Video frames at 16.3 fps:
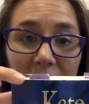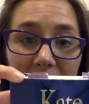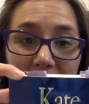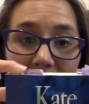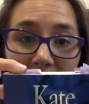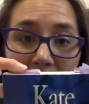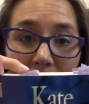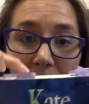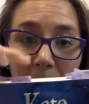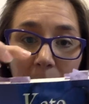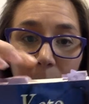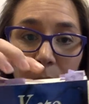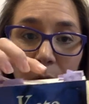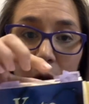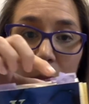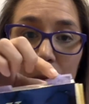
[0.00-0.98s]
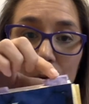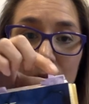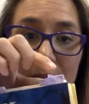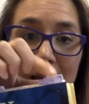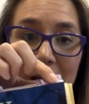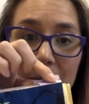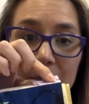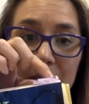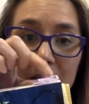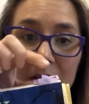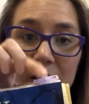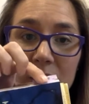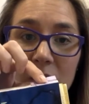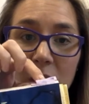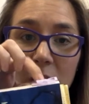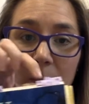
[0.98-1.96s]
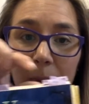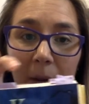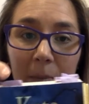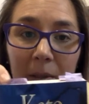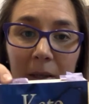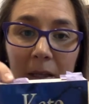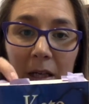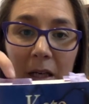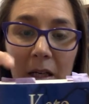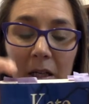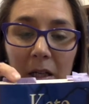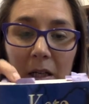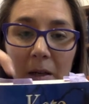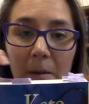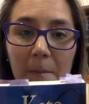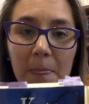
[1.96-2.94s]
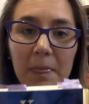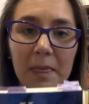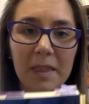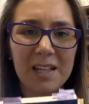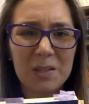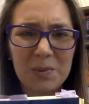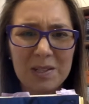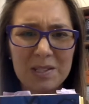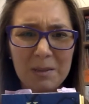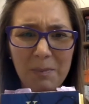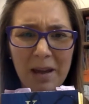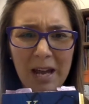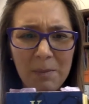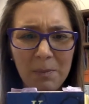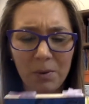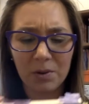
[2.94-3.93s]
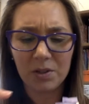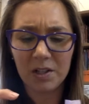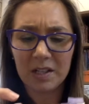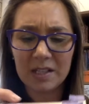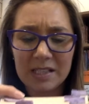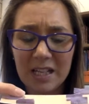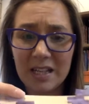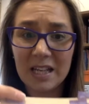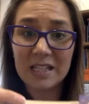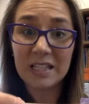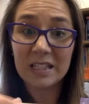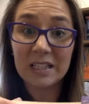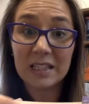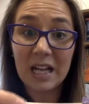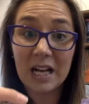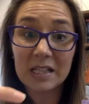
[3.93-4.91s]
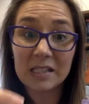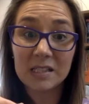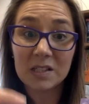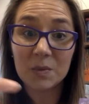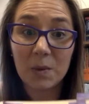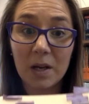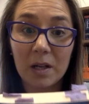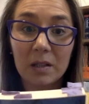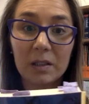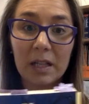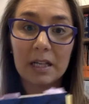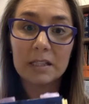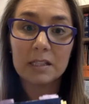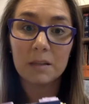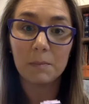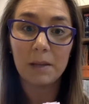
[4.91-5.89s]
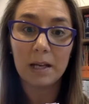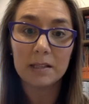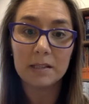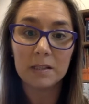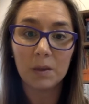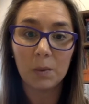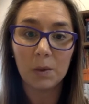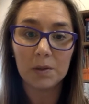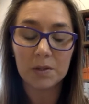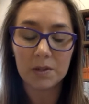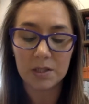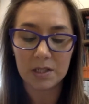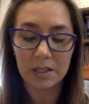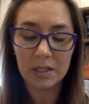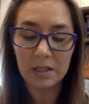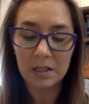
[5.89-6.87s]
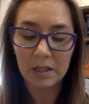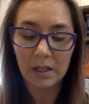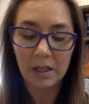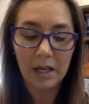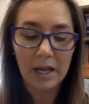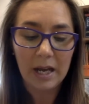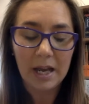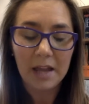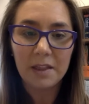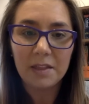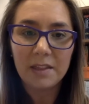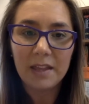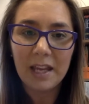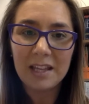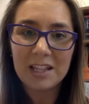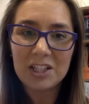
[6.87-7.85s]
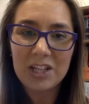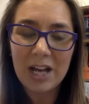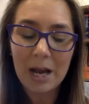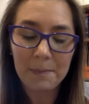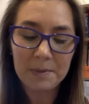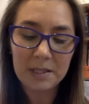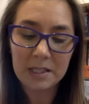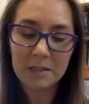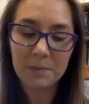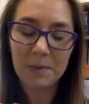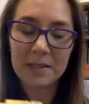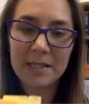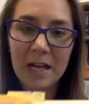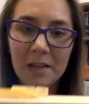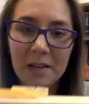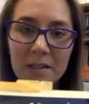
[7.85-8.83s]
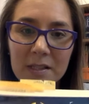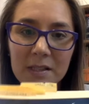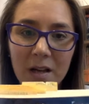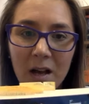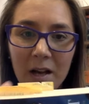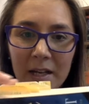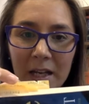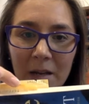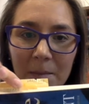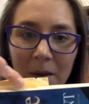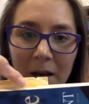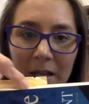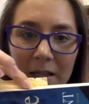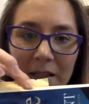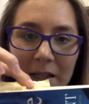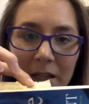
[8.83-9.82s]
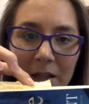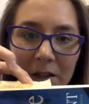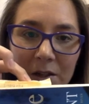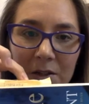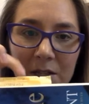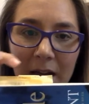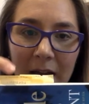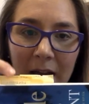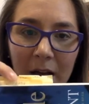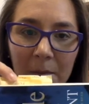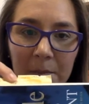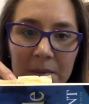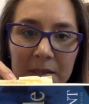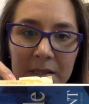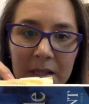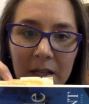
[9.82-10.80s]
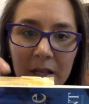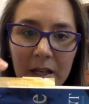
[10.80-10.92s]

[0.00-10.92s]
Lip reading: can see my purple tabs at the top up here. These ones are paper and you can see they didn't last as well as the plastic ones did. They're the chapters, but down the side here, my yellow tabs,